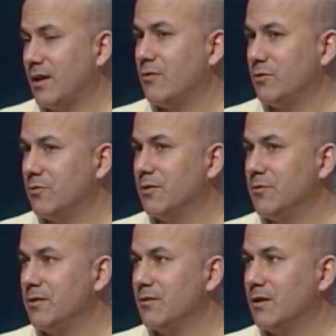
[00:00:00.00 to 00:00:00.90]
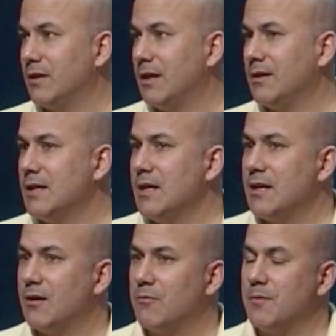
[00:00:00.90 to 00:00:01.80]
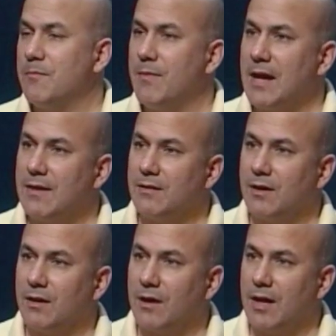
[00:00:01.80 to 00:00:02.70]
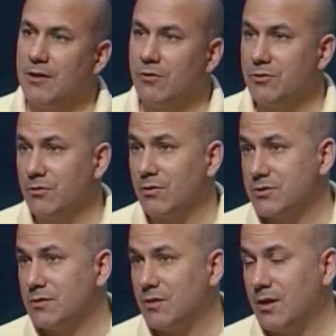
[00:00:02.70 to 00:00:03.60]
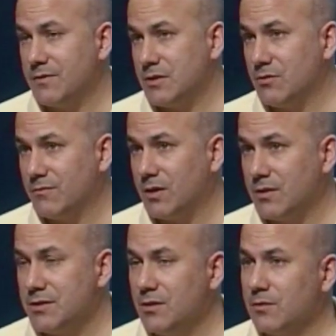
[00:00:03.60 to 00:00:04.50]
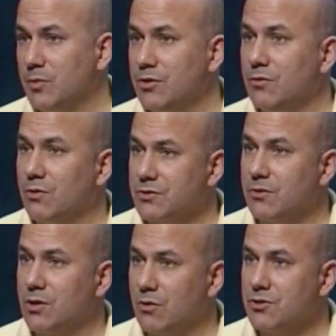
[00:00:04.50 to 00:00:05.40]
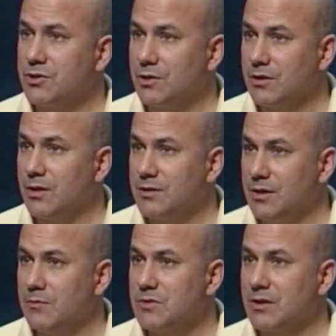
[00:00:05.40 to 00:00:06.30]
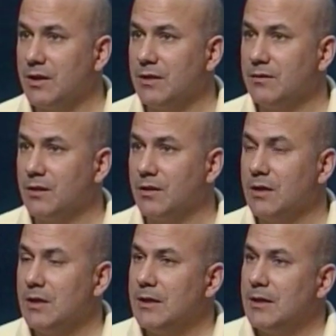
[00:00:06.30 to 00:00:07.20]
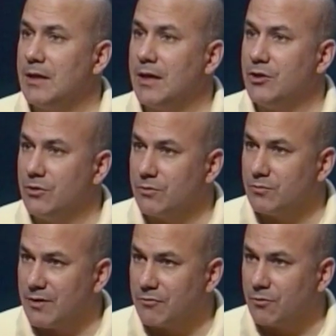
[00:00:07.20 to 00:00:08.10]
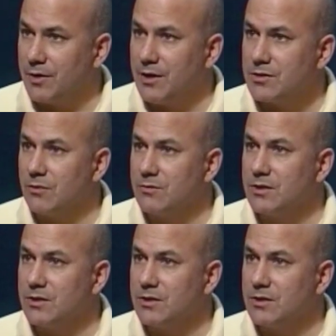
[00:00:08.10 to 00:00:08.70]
I would agree with you on that. Now, Matt, I know you're also, obviously you're a volunteer, but you also coach teams and you're a referee. So